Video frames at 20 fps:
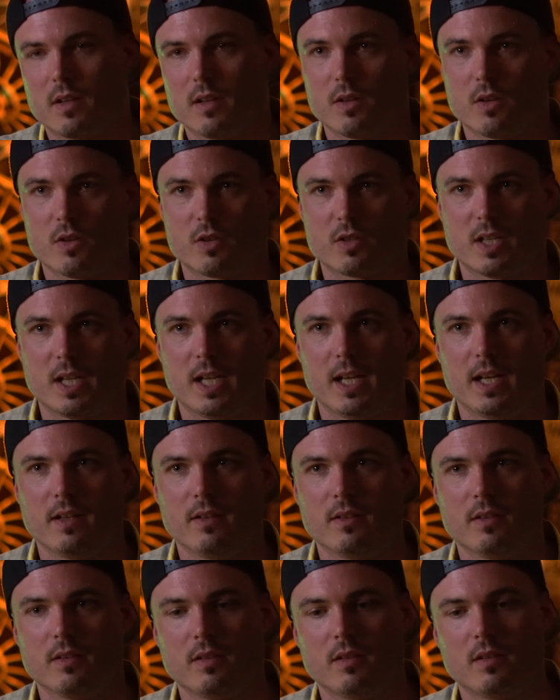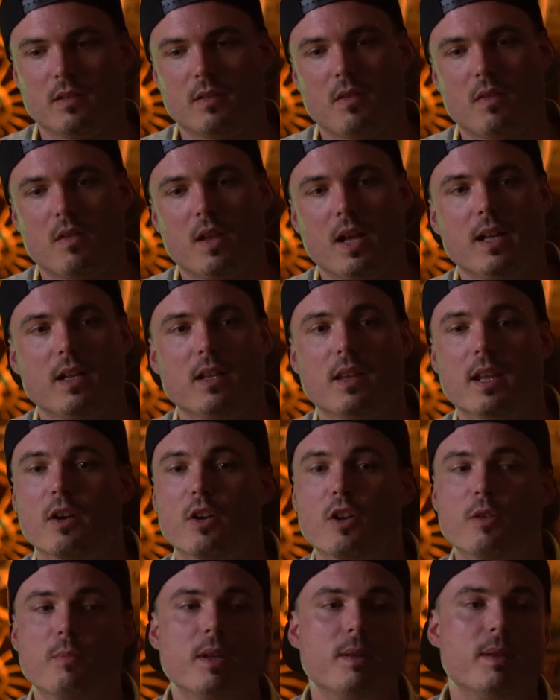to understand that
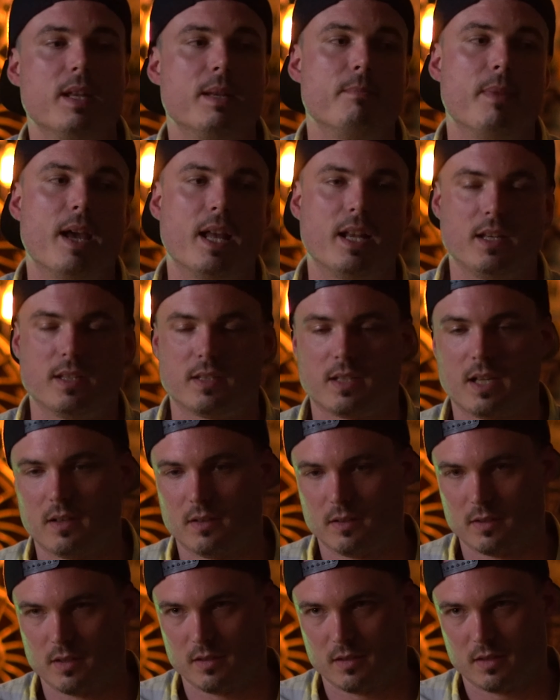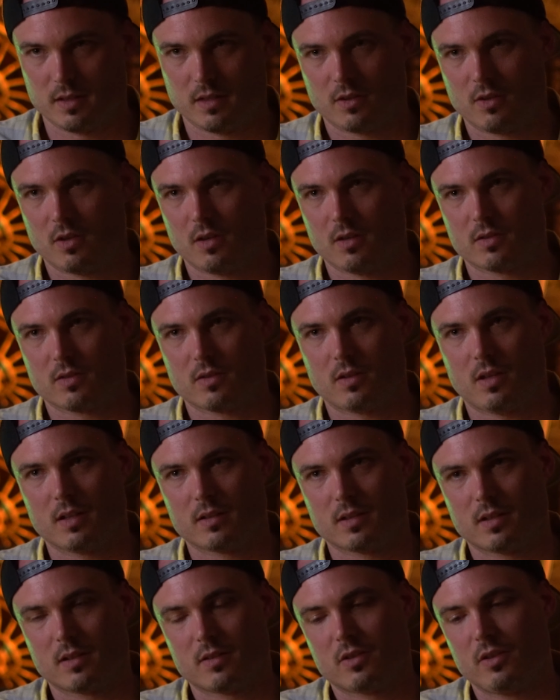there could be many skeletons in a car's
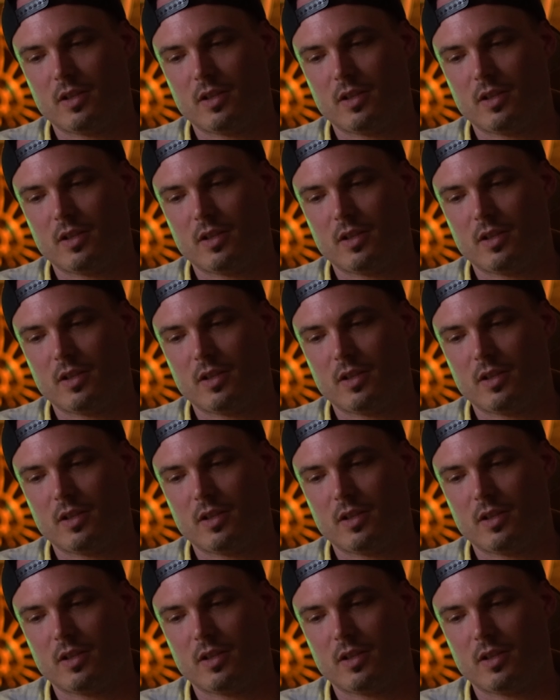closet.